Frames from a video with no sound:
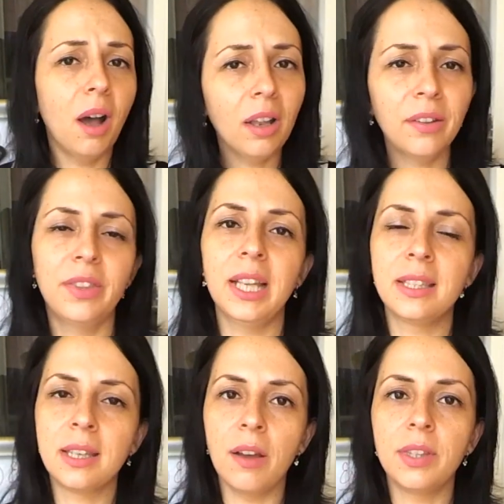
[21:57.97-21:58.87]
all of
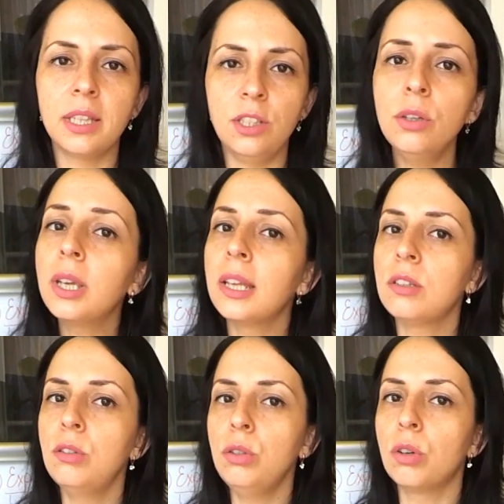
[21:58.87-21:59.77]
that stuff that you
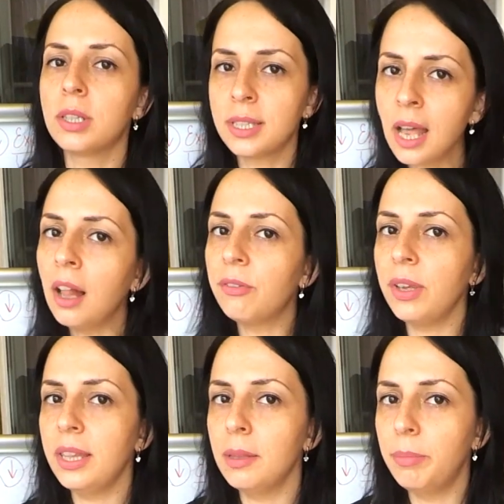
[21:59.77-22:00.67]
can do
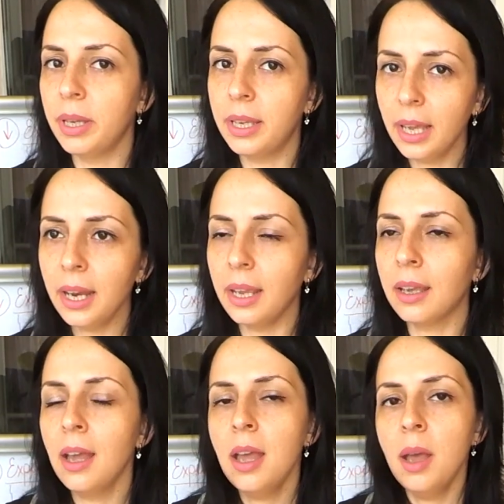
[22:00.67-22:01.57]
yourself in the
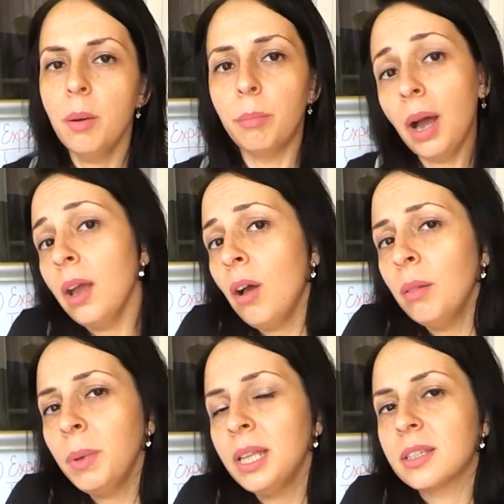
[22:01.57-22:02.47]
beginning. By
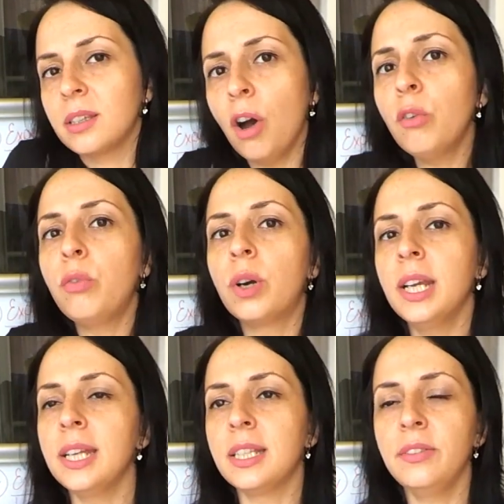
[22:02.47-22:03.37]
all means, go
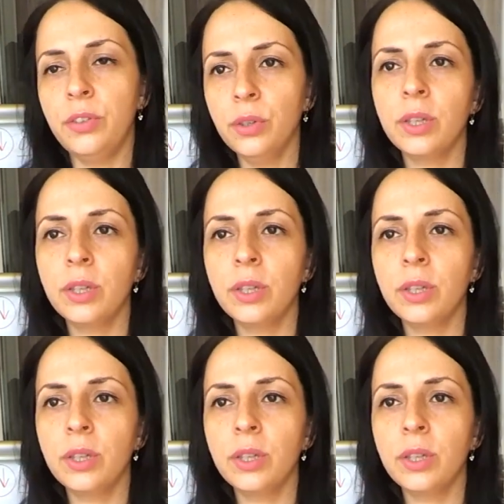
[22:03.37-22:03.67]
for it.